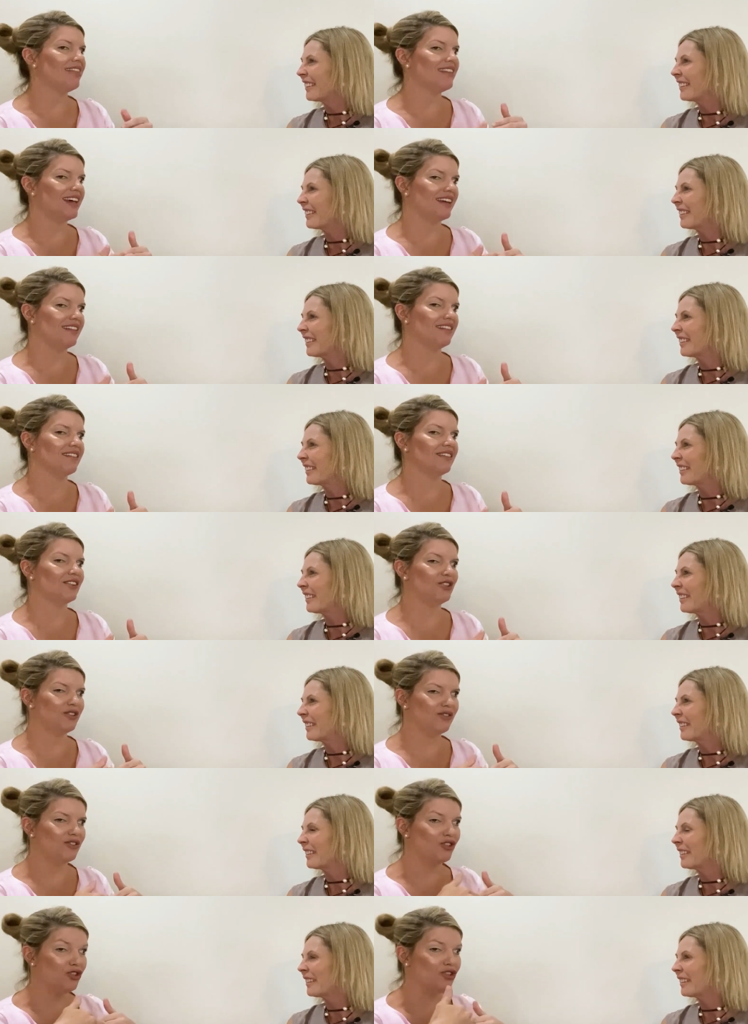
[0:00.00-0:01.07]
Speaker 1: and mm. then
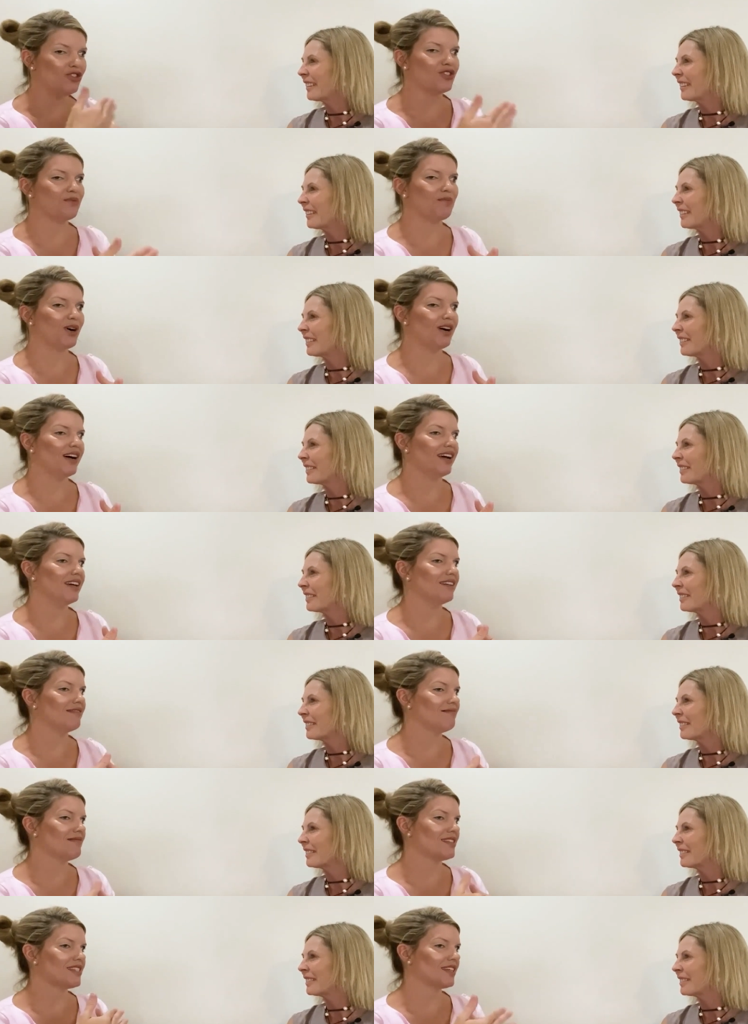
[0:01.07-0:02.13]
used my
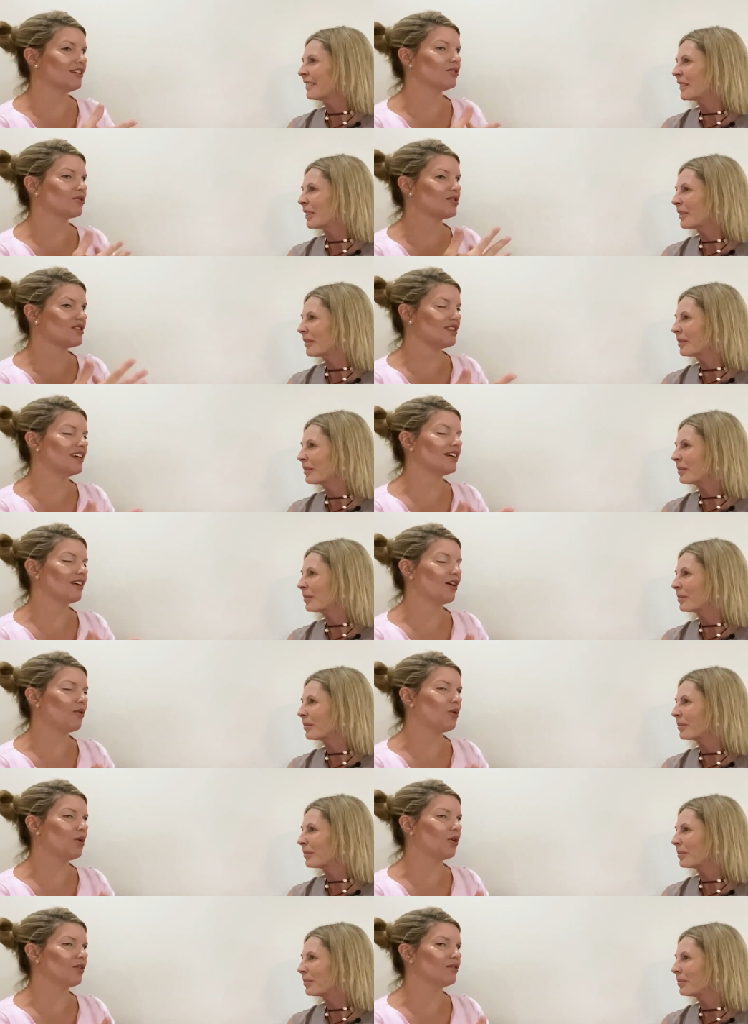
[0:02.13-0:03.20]
skills to then
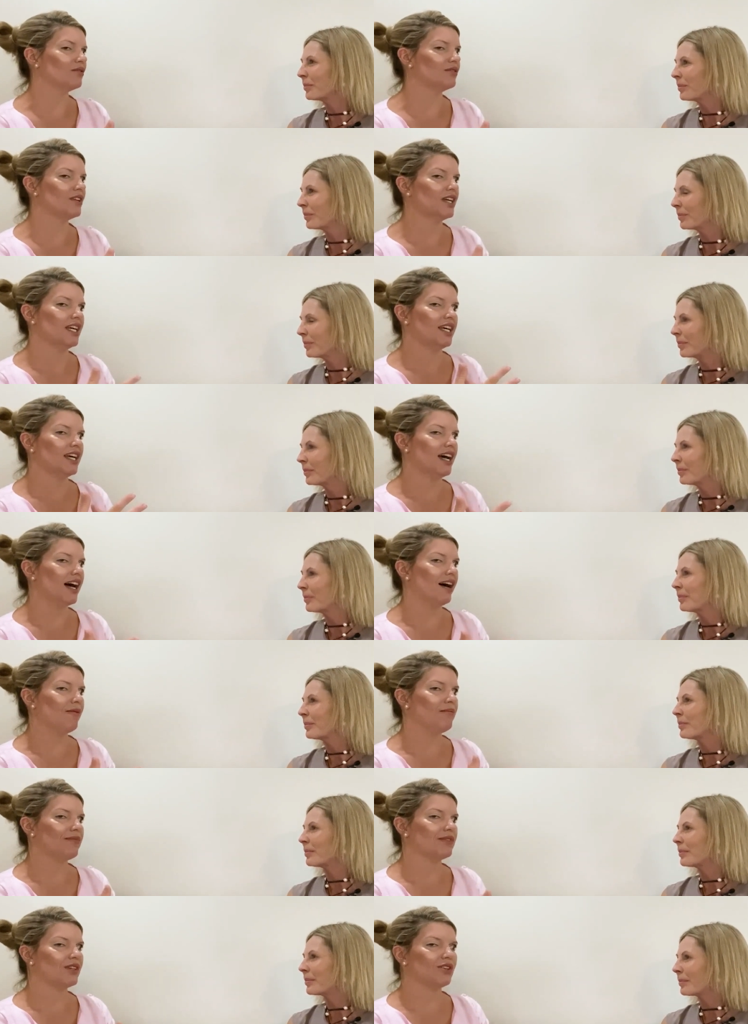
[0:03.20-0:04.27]
go on,
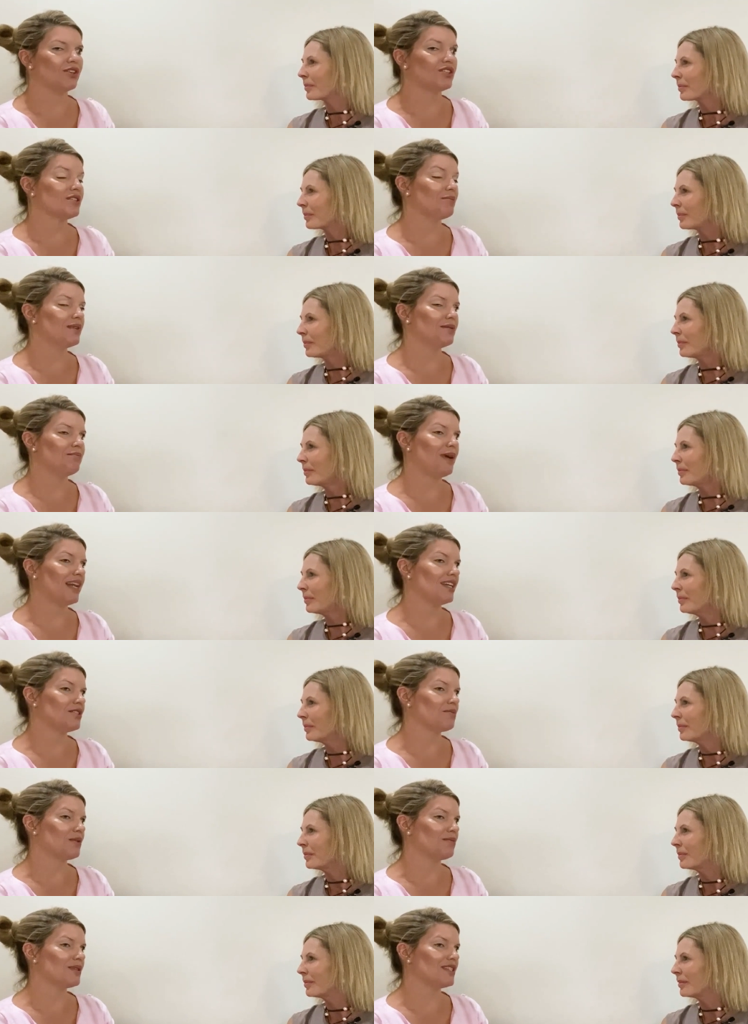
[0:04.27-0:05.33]
um, you know, to
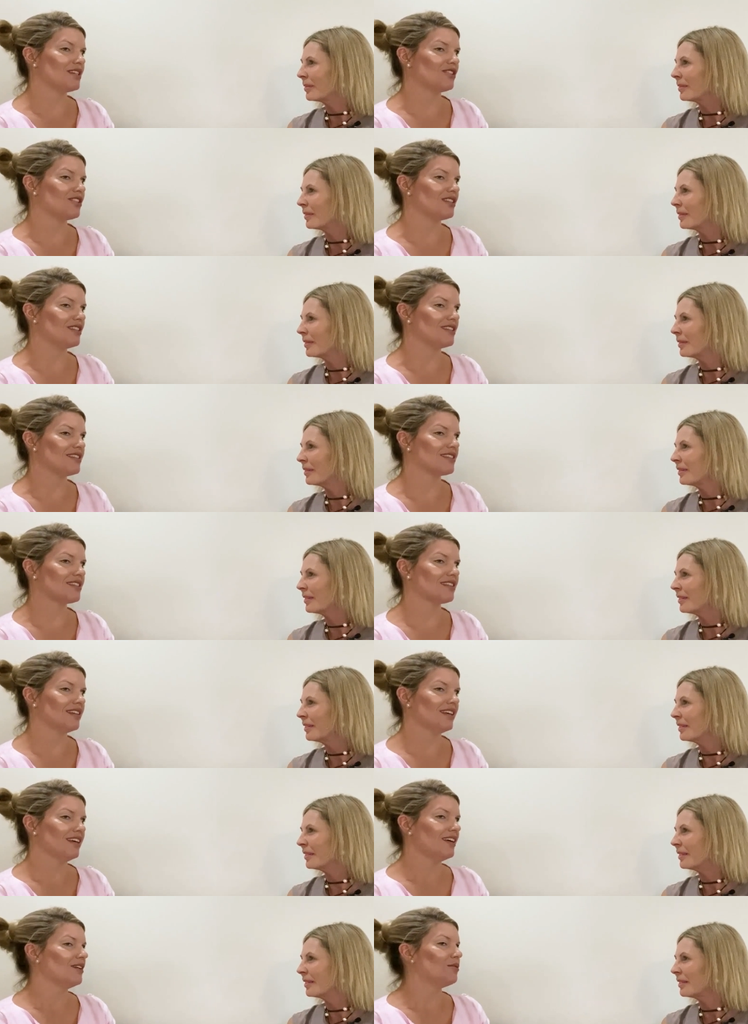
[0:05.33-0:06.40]
management positions.
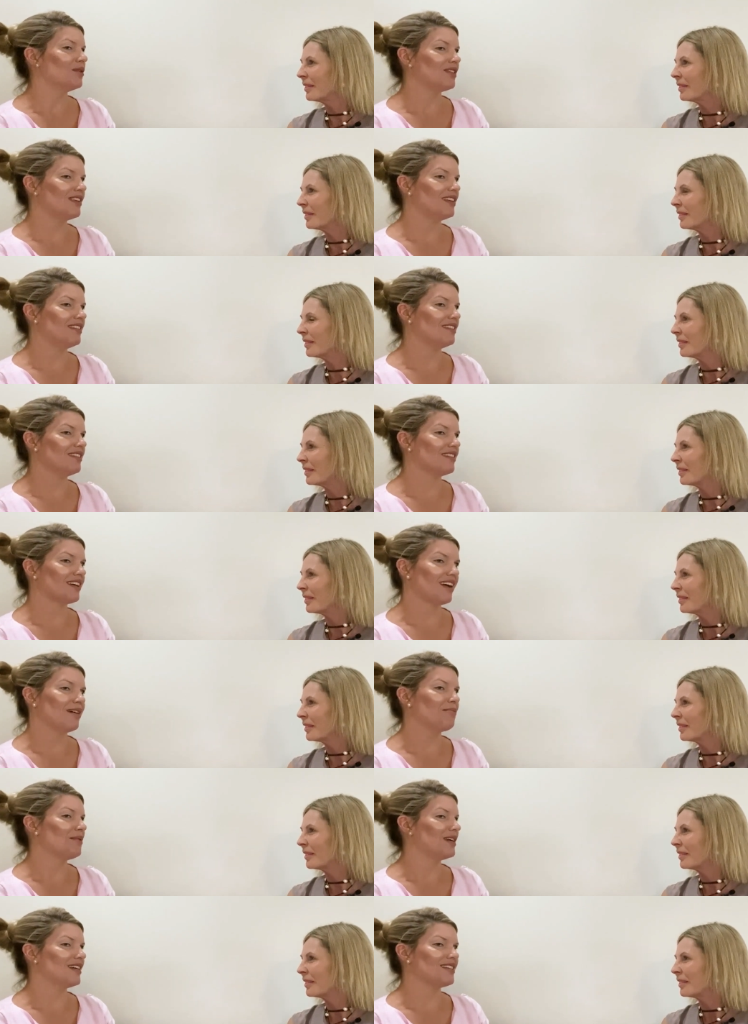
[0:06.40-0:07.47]
Mm. Within the
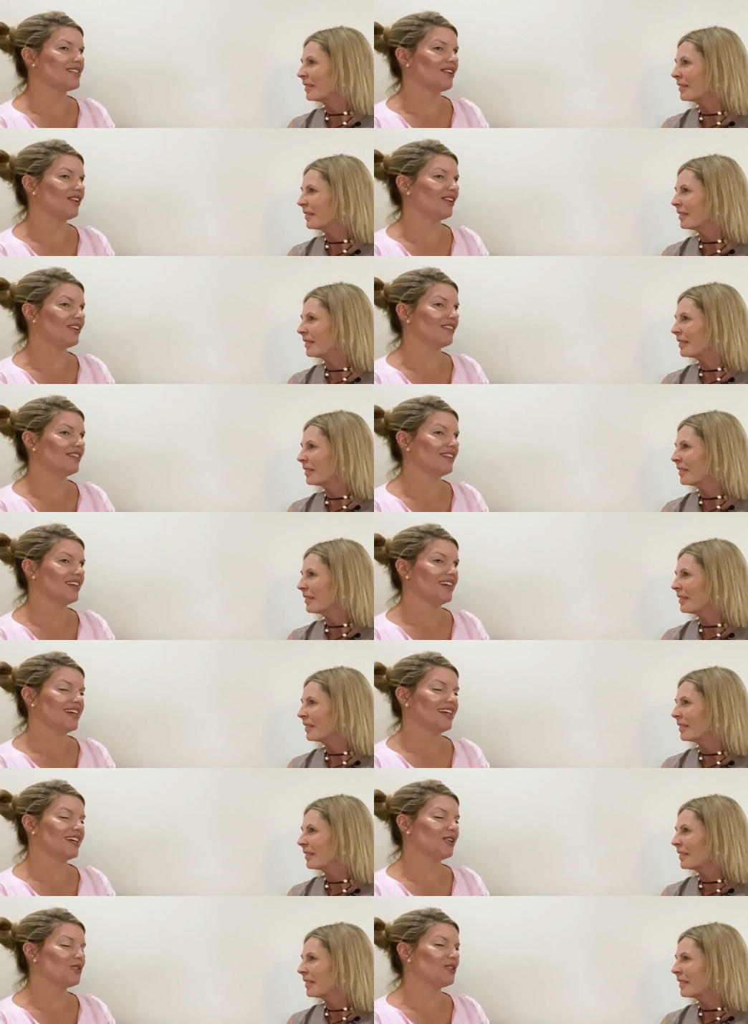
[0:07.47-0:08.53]
company, so
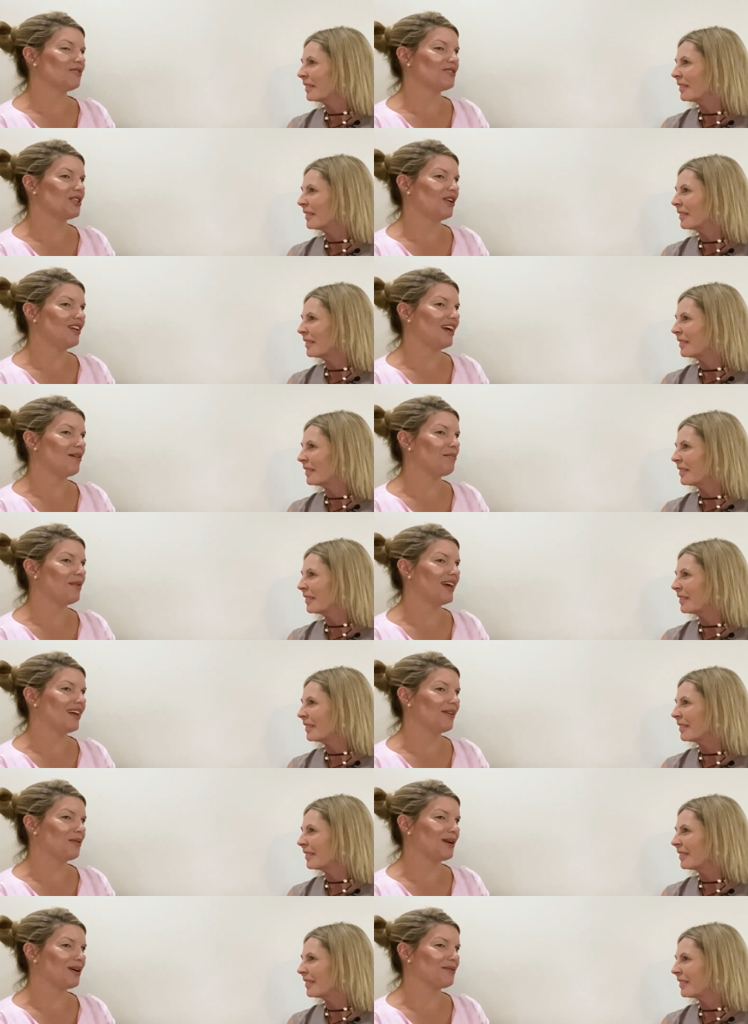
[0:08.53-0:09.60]
it couldn't have turned out
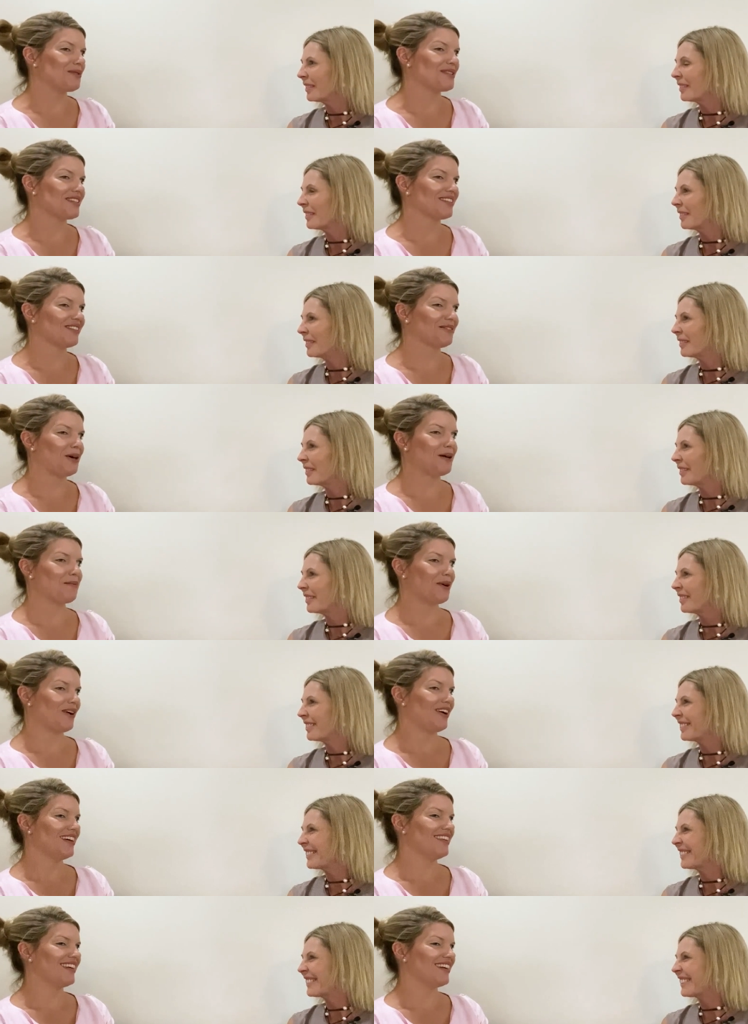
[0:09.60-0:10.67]
better when I was quite
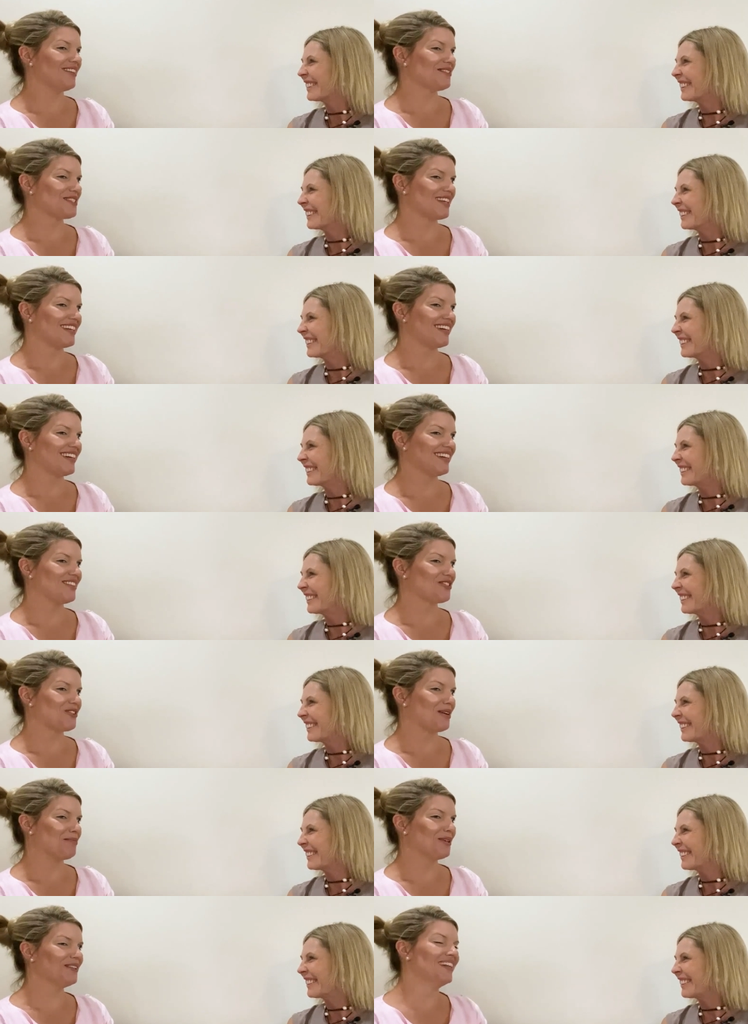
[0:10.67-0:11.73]
worried that I was going to get in
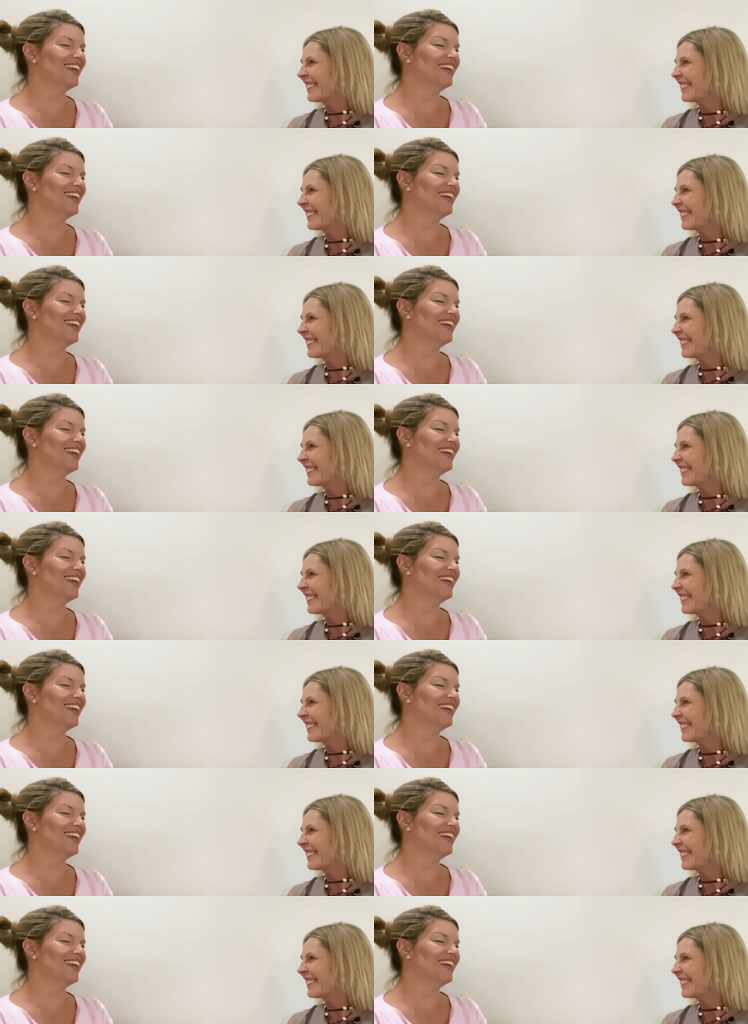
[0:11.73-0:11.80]
trouble.